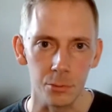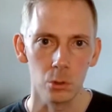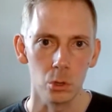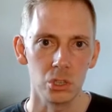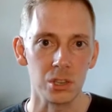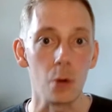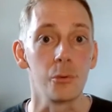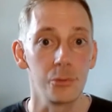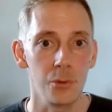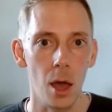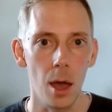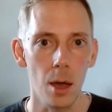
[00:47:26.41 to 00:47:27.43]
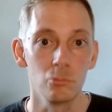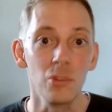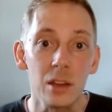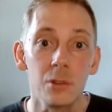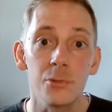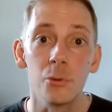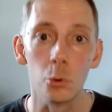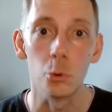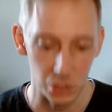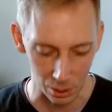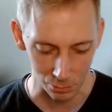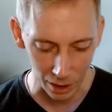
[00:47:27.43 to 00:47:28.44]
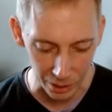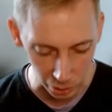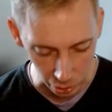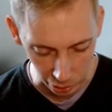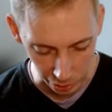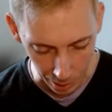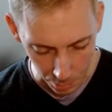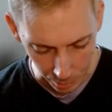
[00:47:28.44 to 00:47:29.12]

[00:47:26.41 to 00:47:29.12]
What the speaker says: self-reinforcing relationship.